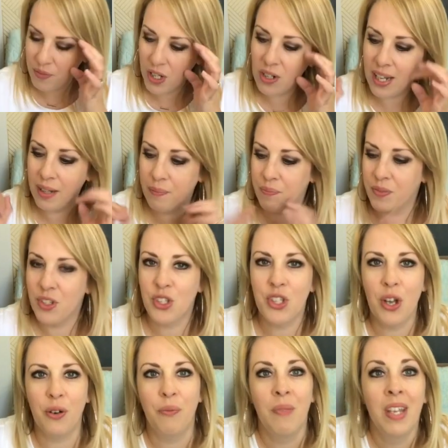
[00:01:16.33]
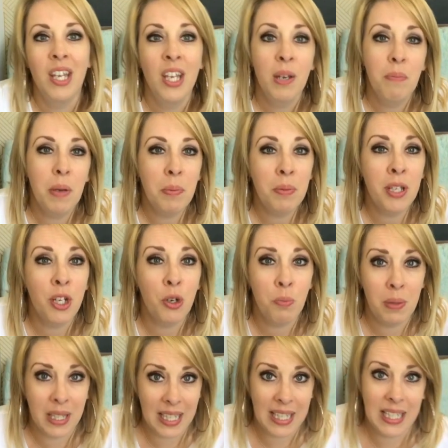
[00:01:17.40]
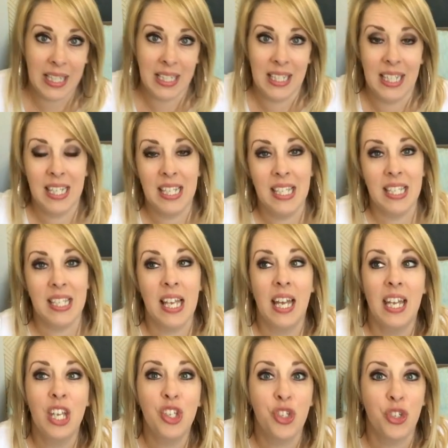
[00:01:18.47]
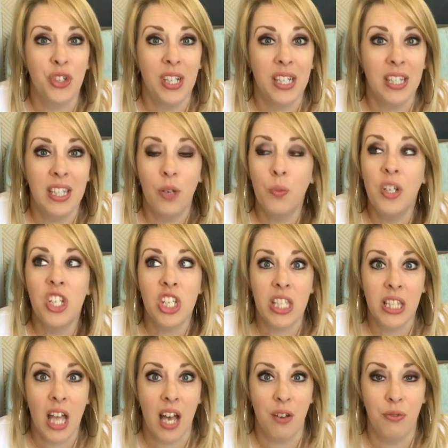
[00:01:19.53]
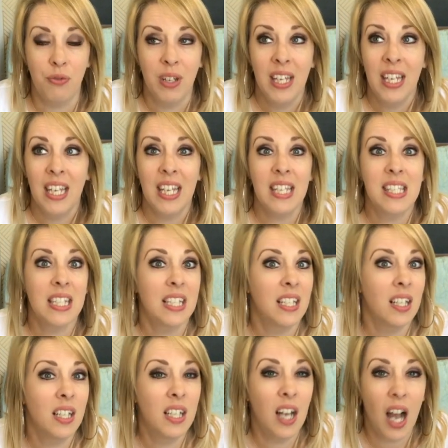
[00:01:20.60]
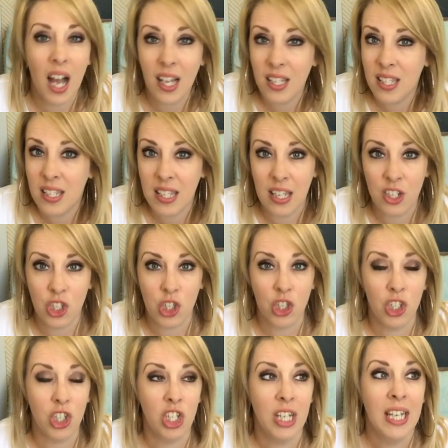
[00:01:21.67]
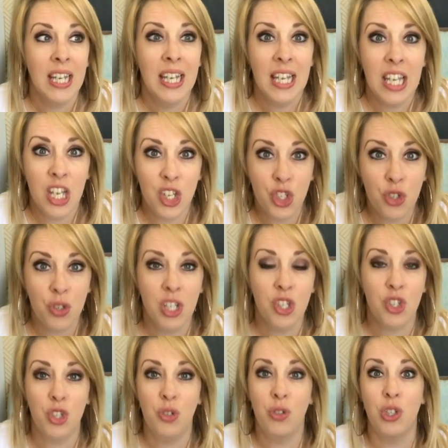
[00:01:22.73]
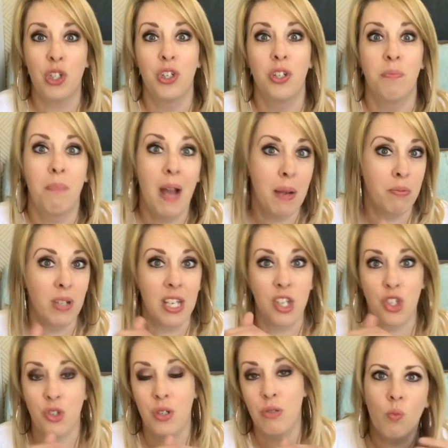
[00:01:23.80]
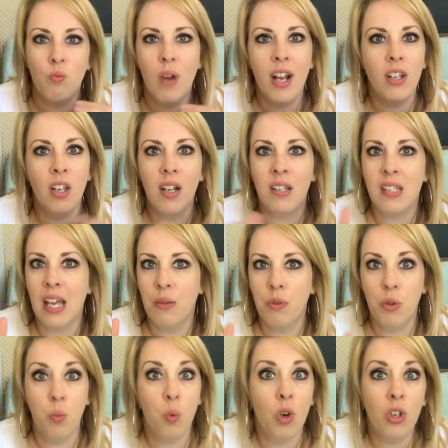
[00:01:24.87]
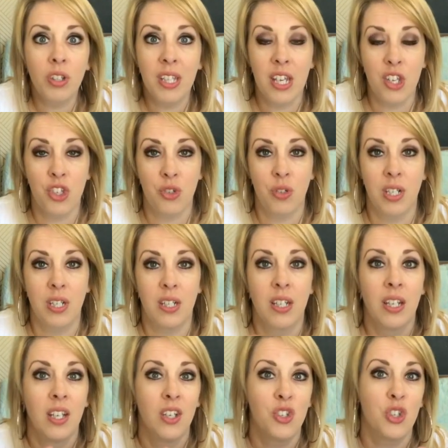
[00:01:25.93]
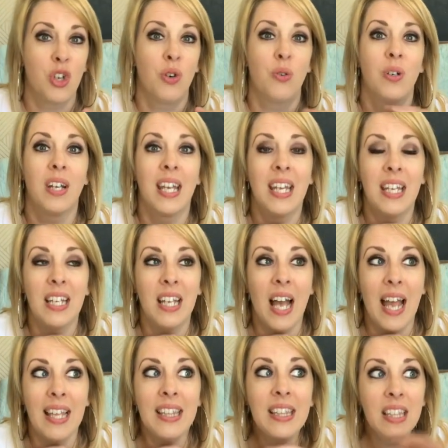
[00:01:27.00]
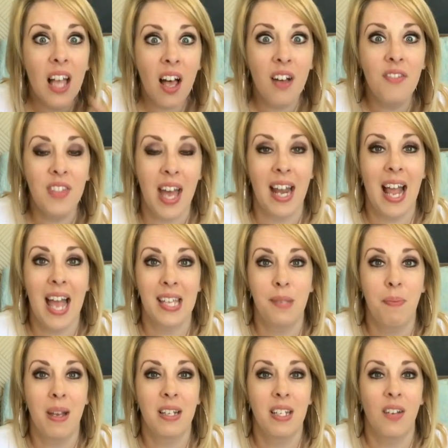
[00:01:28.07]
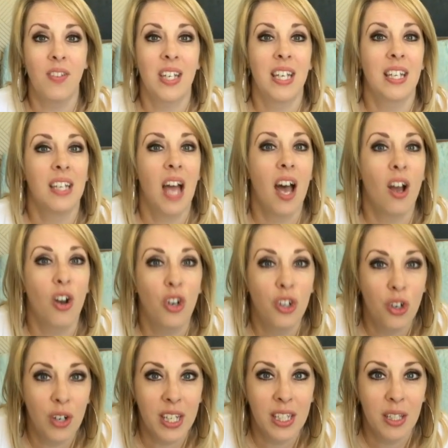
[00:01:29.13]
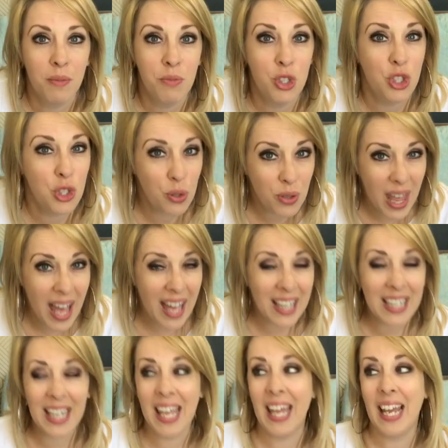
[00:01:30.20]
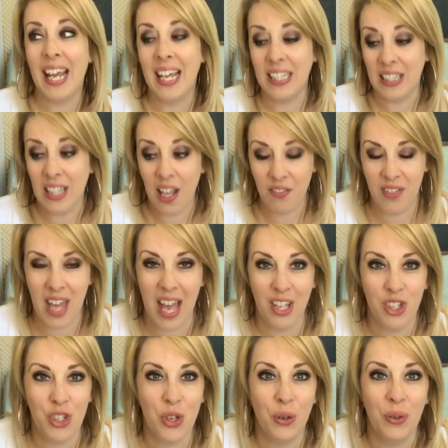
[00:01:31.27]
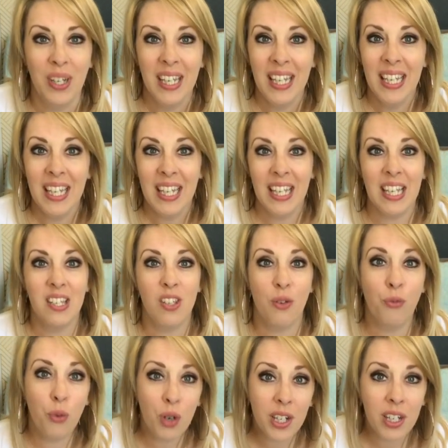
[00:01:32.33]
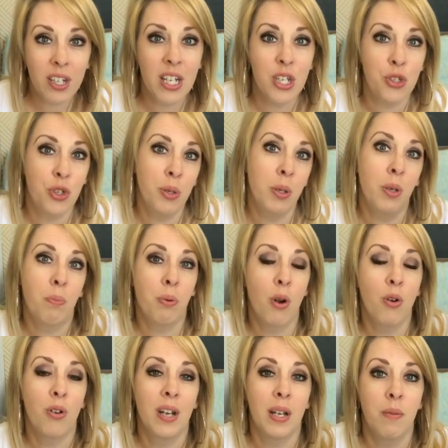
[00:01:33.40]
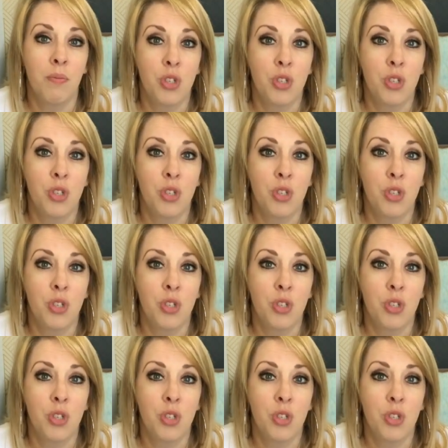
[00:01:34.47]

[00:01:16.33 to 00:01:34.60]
Okay, so Biblioplan is a history that we just love. It's a God-centered history, so you learn Bible history right alongside with world history. So I love that aspect of it, and not all curriculums do that, and I love that. So it's a 4-year history program.